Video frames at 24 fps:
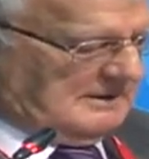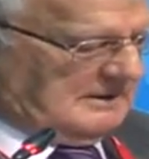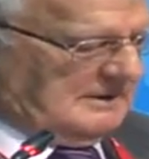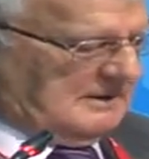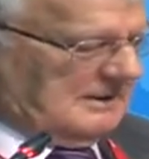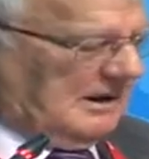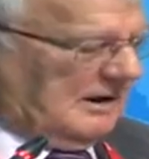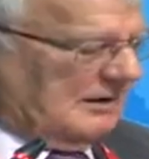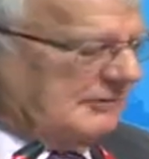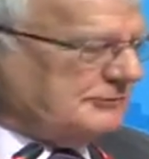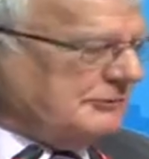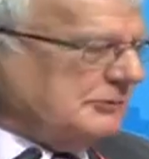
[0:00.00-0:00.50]

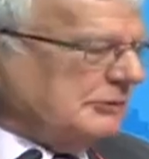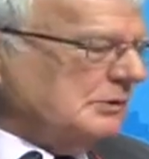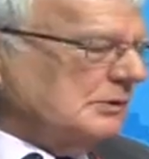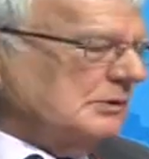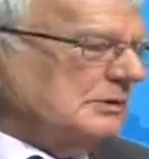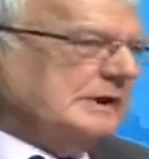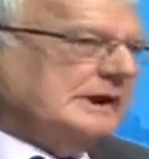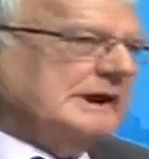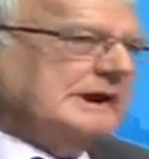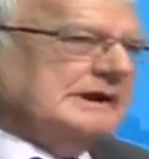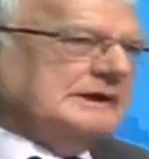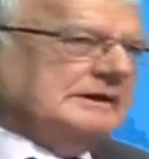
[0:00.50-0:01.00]
After all,
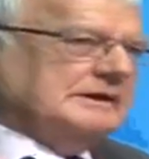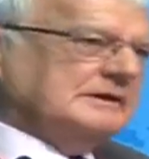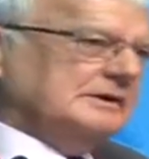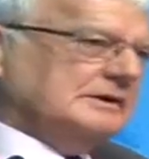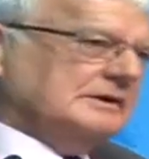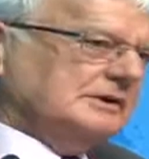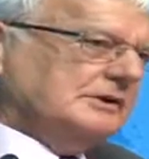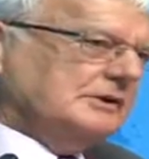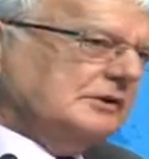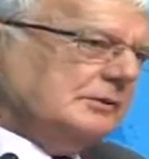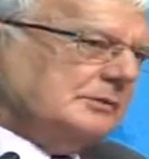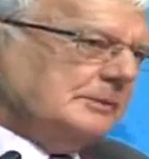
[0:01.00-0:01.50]
the
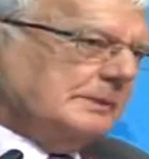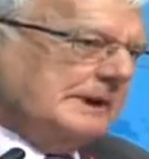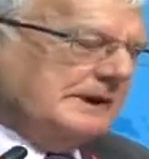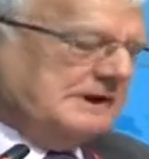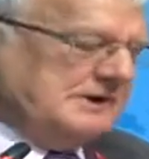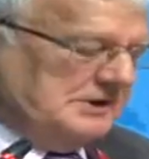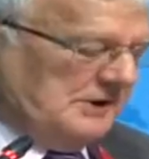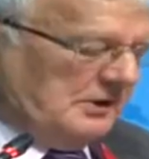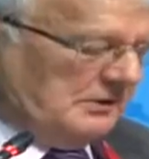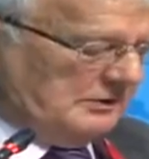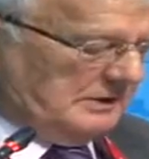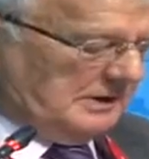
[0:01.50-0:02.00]
European
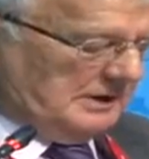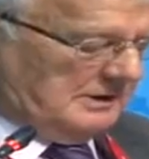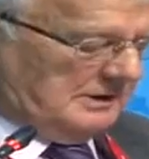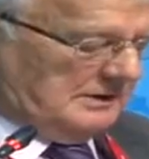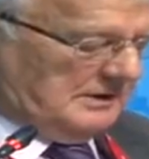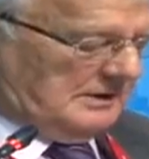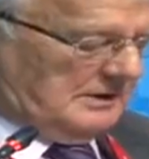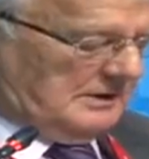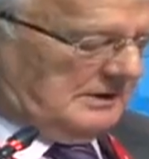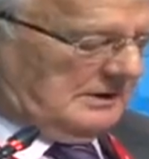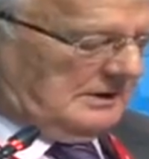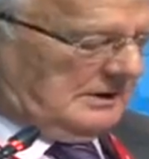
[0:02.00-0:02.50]
Union
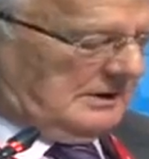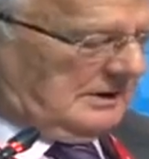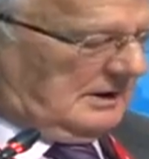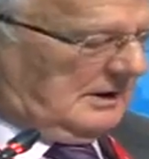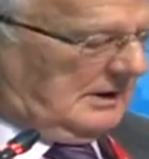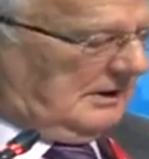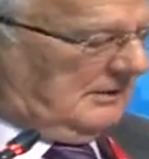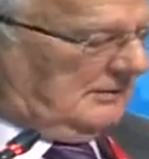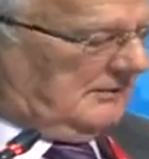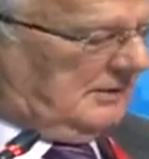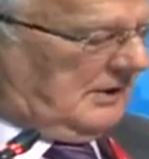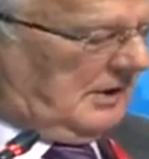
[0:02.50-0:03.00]

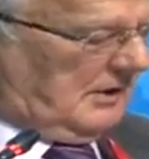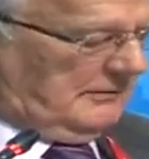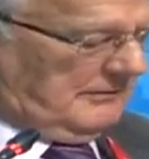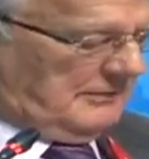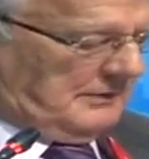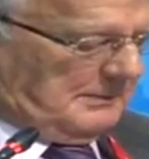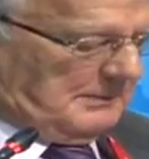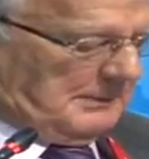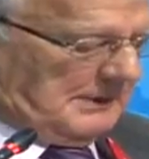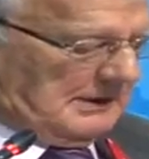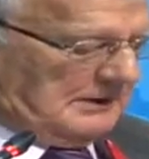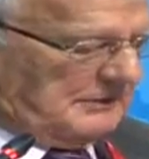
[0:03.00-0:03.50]
over the
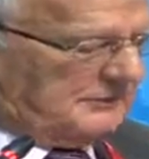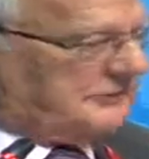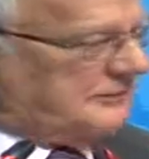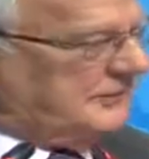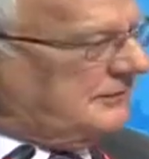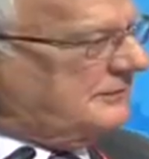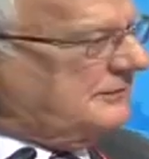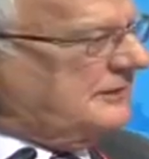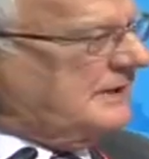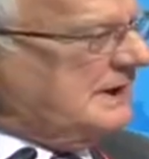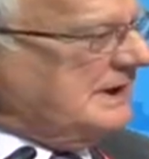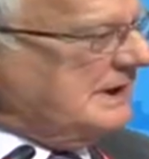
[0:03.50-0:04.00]
past
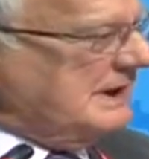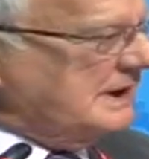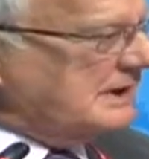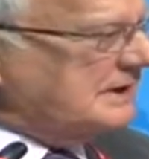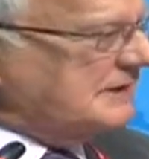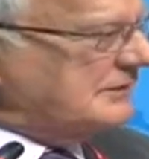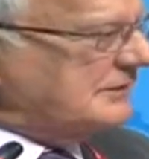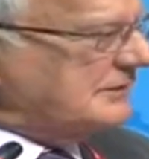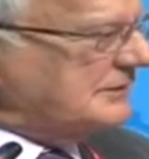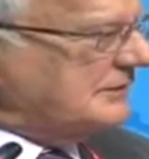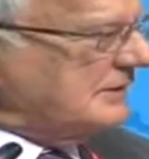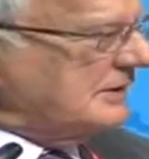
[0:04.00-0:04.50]
50
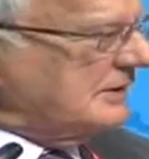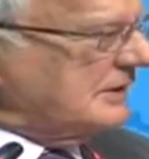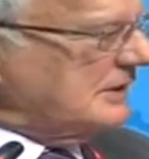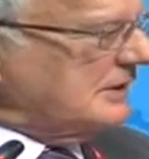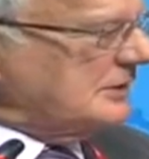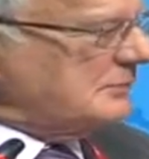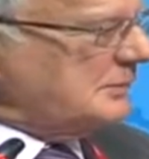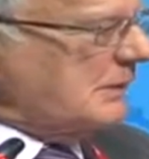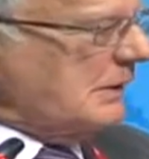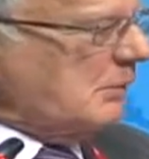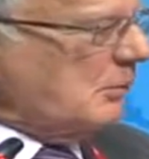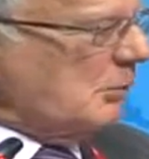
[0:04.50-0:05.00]
years
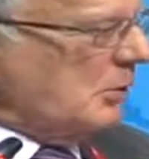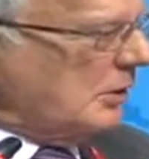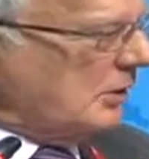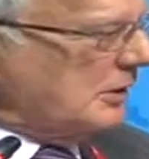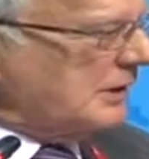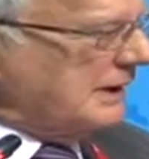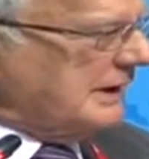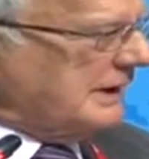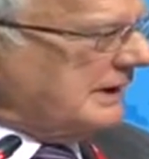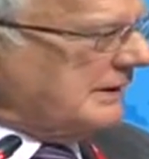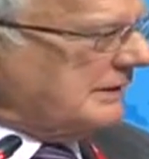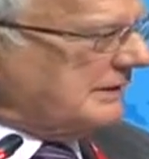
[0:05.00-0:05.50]
has been
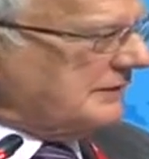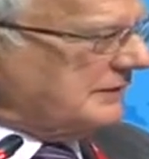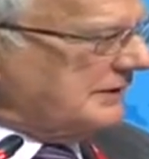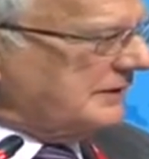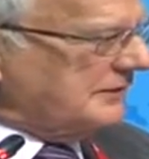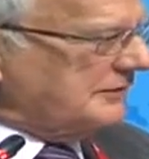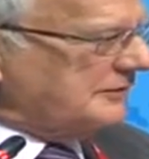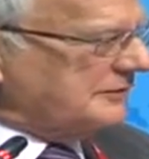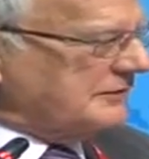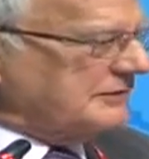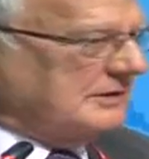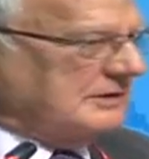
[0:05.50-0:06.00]
working at
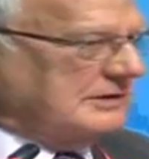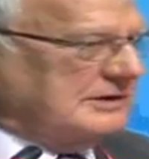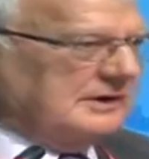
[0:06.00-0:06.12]
this.